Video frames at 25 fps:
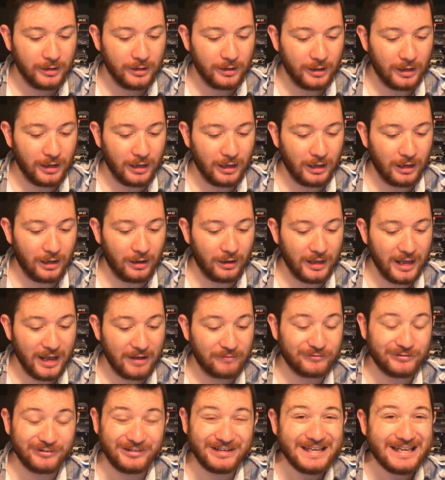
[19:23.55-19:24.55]

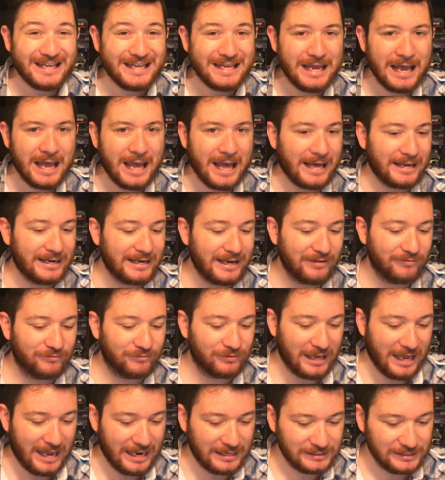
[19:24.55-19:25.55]
after he had a
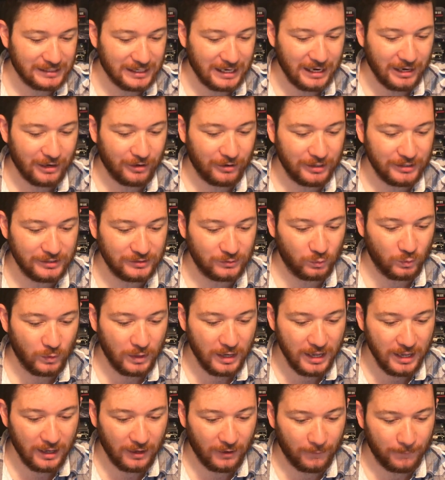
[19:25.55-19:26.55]
flat tire as
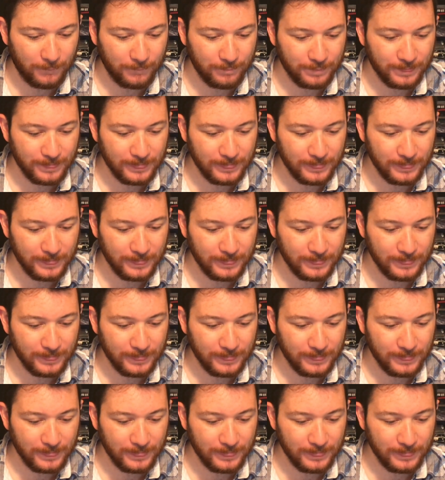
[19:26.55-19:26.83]
well.